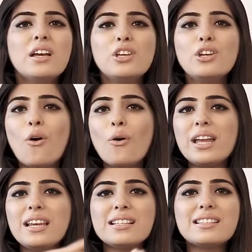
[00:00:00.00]
you know,
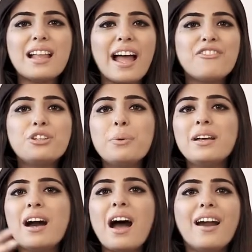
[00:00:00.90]
in his life
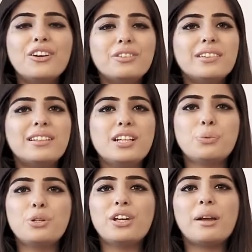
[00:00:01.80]
doing a hundred things
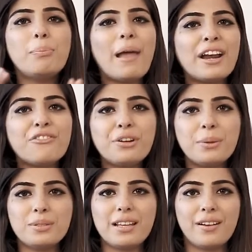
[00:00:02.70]
which he had planned for
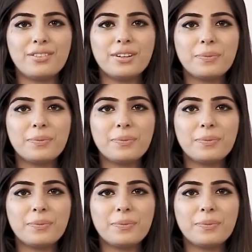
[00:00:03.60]
himself.